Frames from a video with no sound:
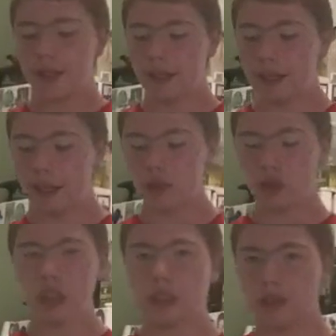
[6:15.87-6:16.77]
then I
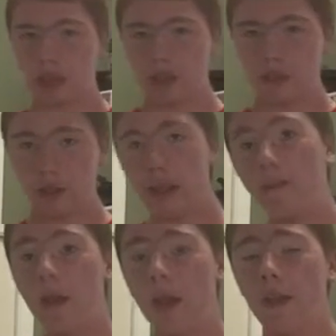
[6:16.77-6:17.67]
just transferred
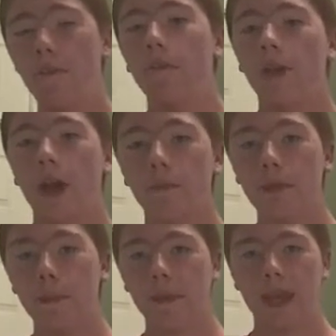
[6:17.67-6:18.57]
them from
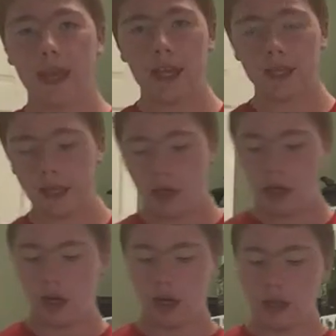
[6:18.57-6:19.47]
the pan
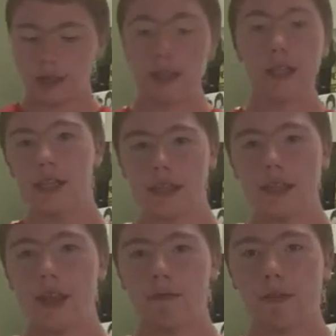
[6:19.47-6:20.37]
onto this
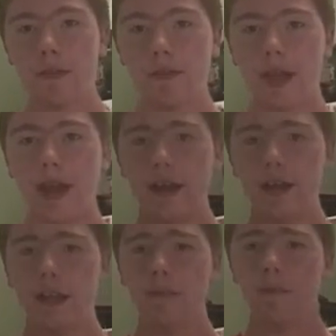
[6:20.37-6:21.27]
lovely
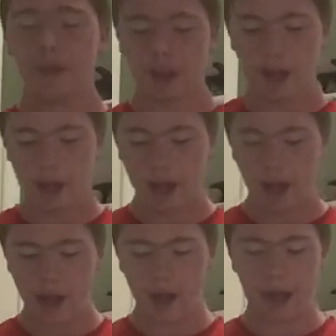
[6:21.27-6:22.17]
platter.
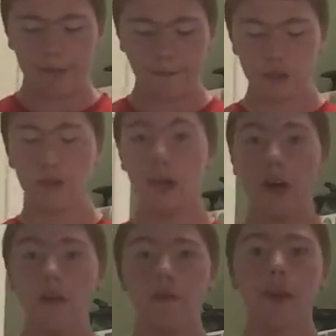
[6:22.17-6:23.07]
I have
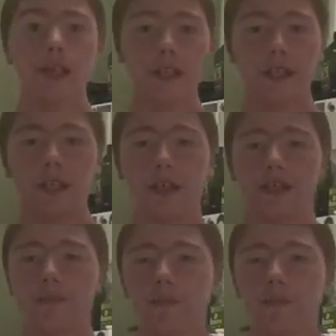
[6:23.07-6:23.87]
12 right here